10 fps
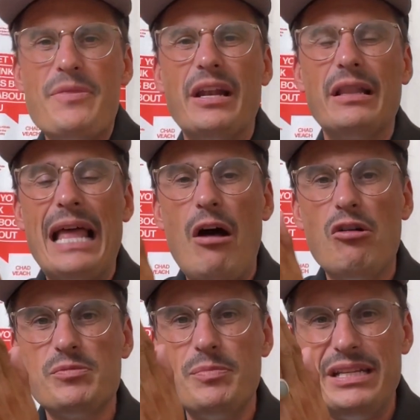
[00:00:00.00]
that
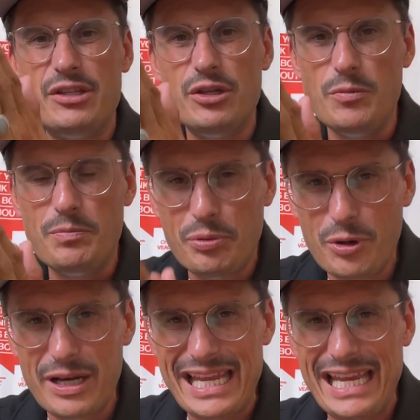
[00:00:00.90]
allows me to
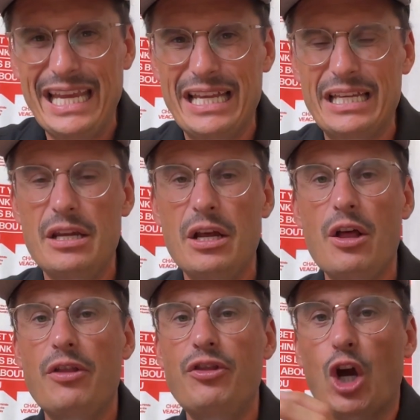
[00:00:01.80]
put in
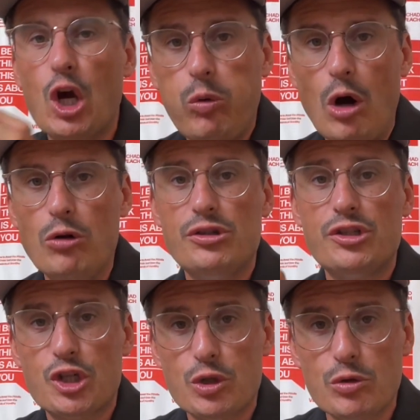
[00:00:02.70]
the
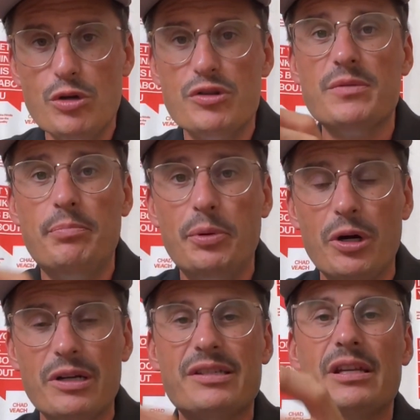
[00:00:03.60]
quotes, truths,
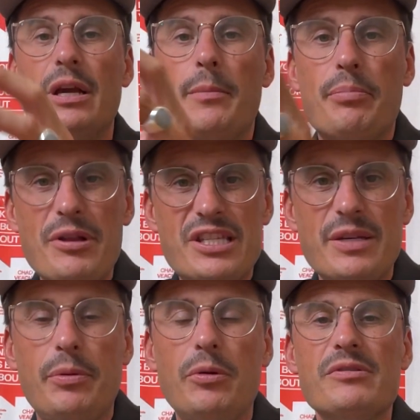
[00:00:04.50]
books,
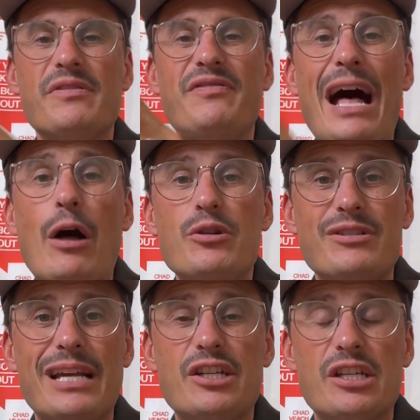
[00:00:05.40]
principles,
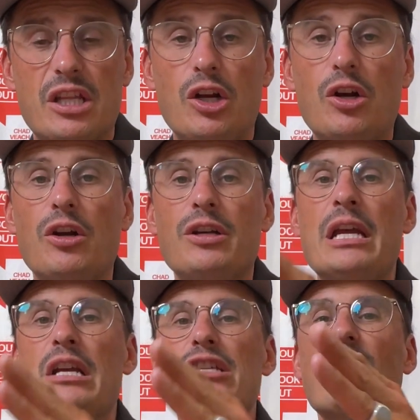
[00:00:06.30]
values I just learned,
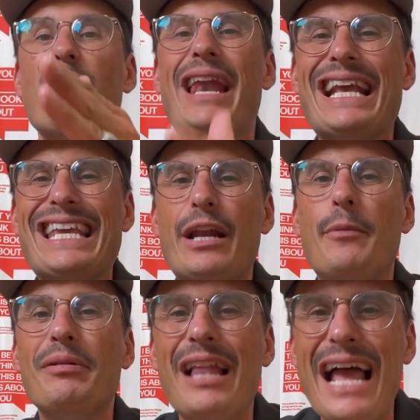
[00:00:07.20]
so that I can
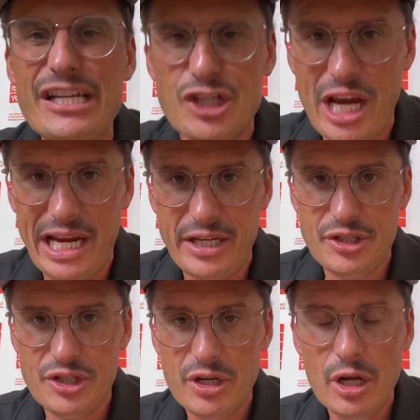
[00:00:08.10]
apply
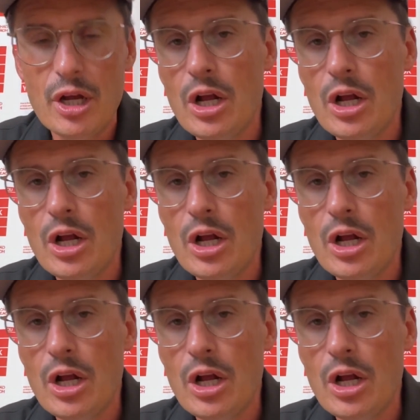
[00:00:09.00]
change.